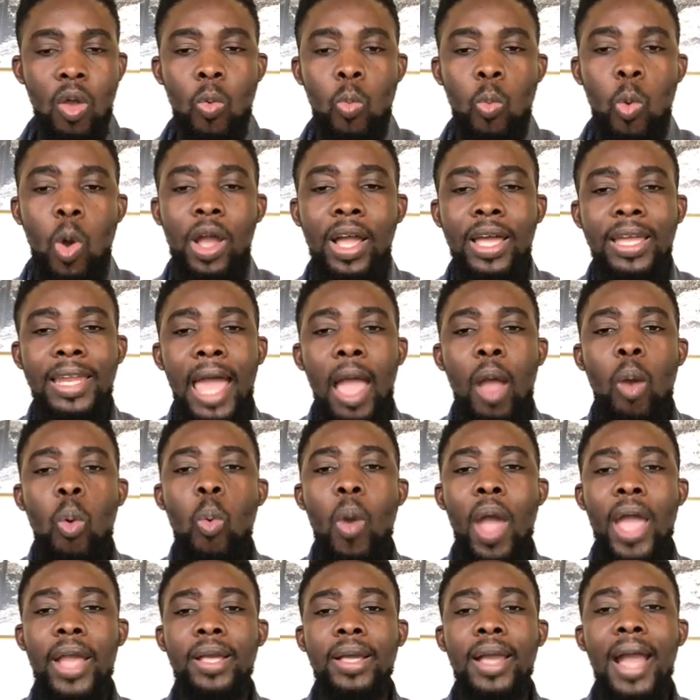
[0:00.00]
What can I
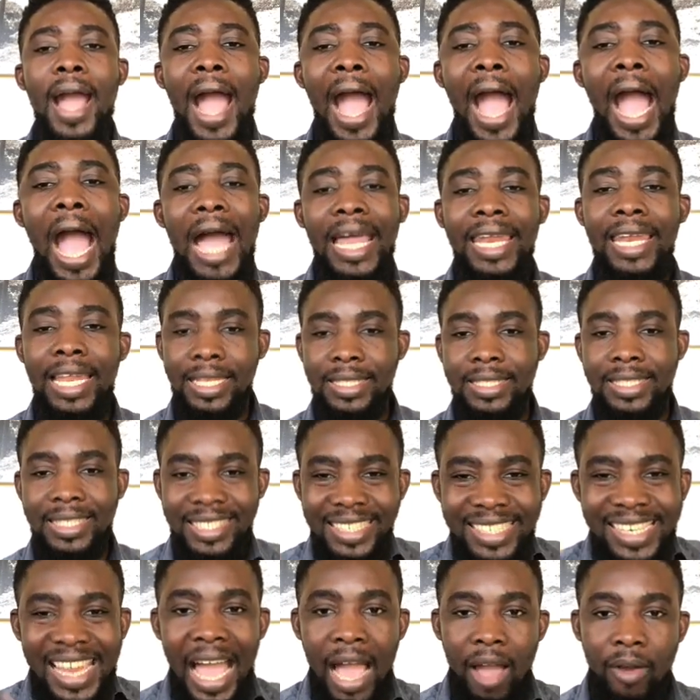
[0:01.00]
work hard at
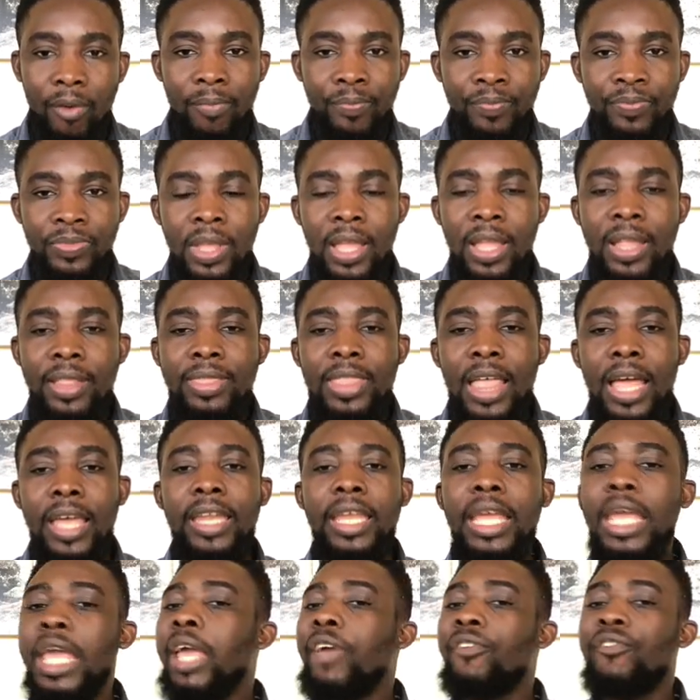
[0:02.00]
now
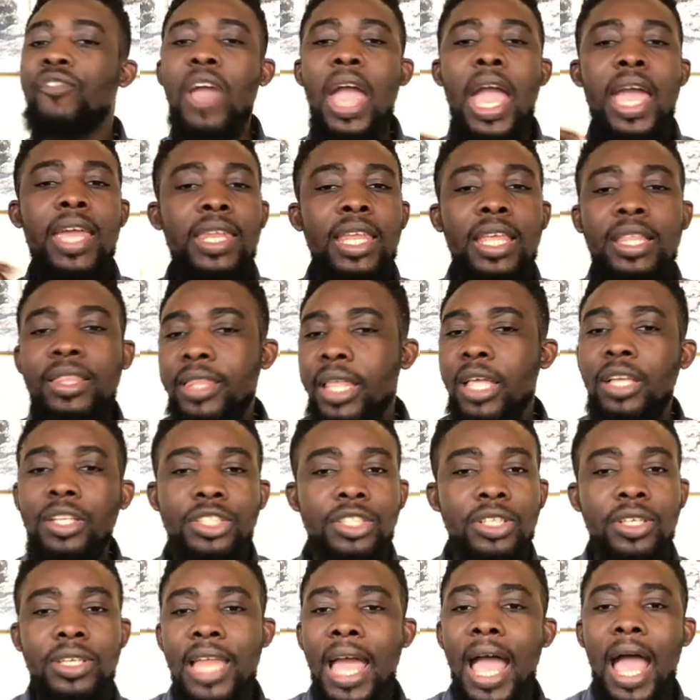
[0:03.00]
that if anything
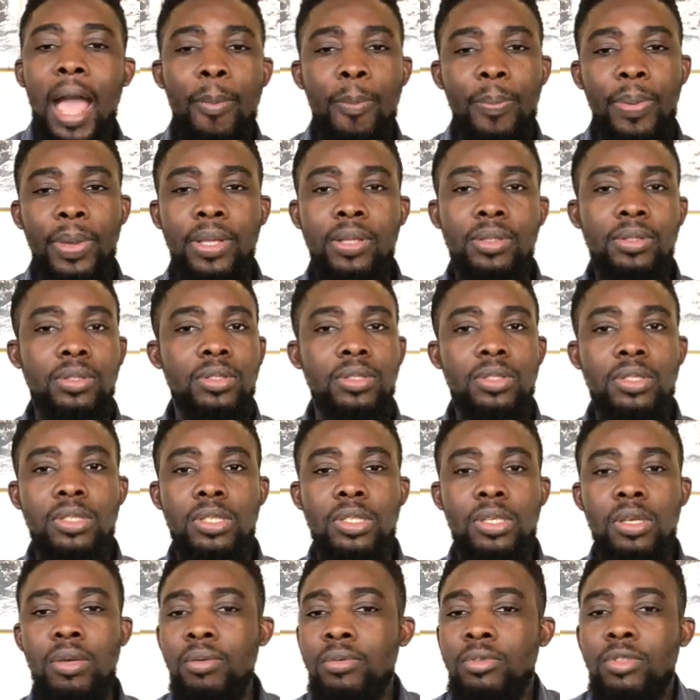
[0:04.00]
should happen
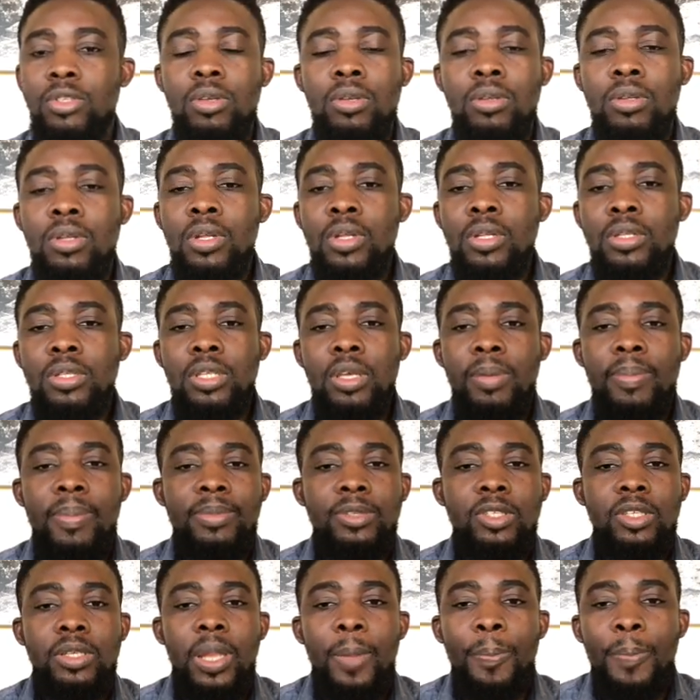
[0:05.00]
to
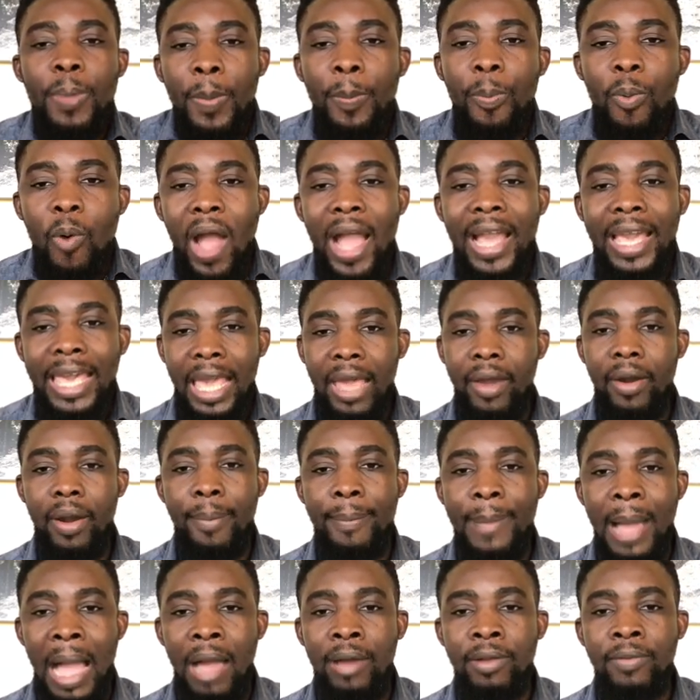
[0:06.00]
the people I care
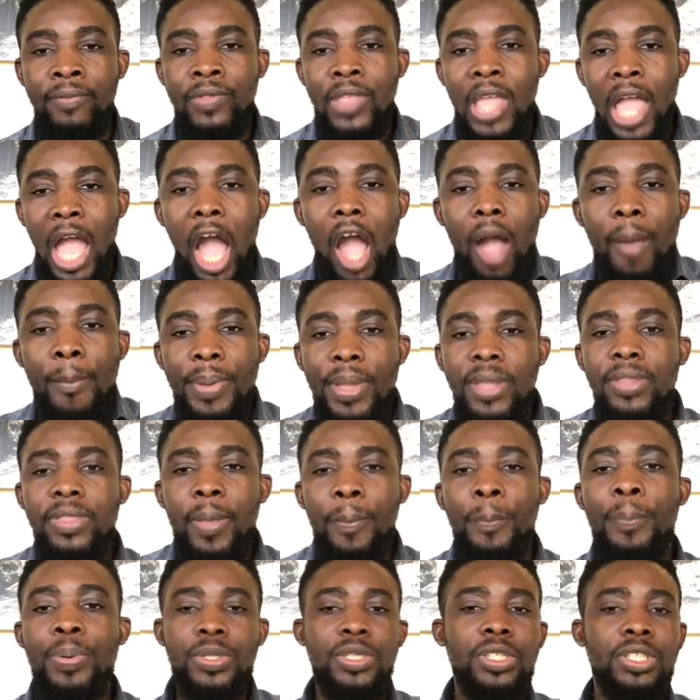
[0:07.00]
about, I'll be in
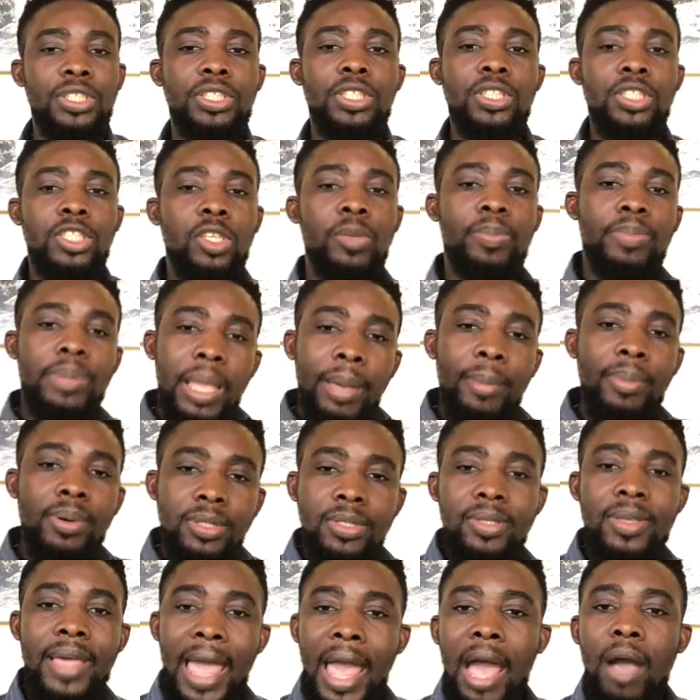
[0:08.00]
the position to be
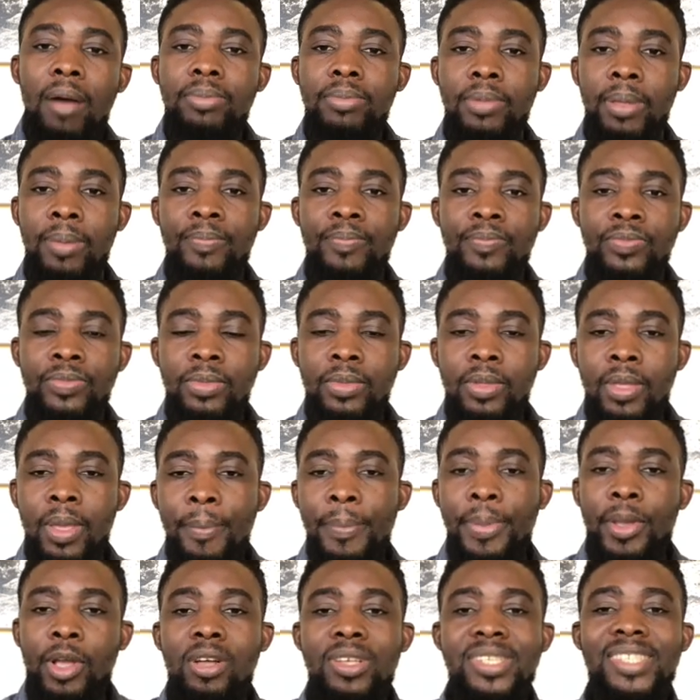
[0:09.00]
able to help them?
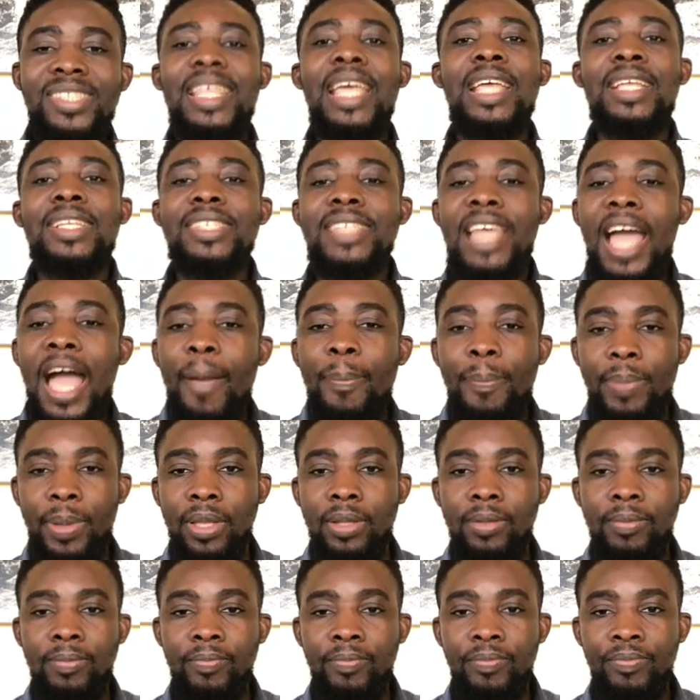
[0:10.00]
Because things happen.